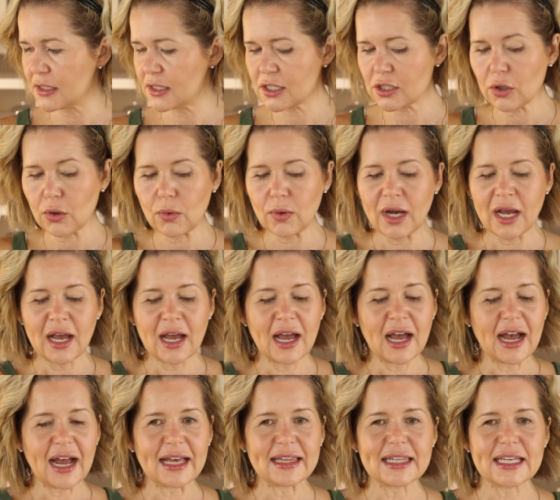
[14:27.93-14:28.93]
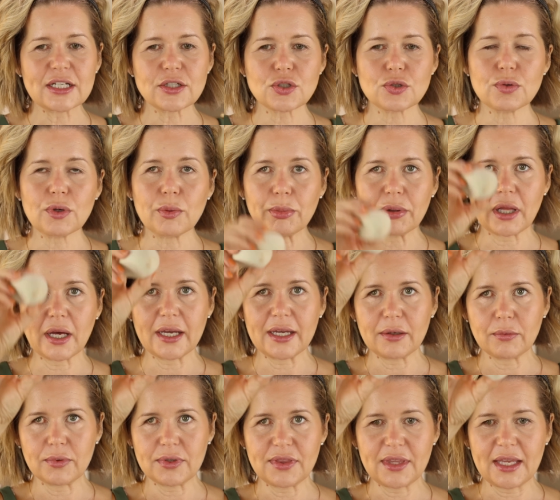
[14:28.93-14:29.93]
So I like to apply
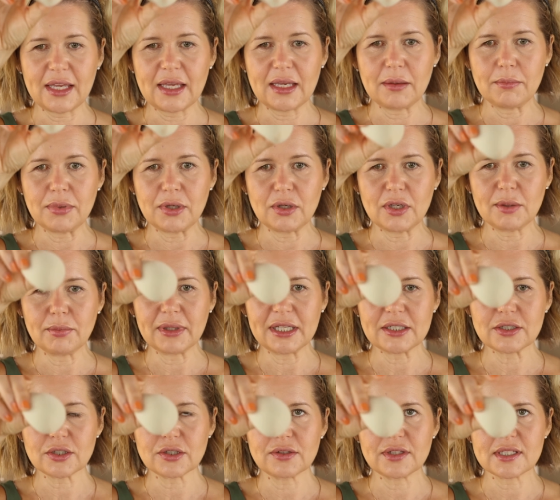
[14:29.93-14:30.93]
it with a beauty blender.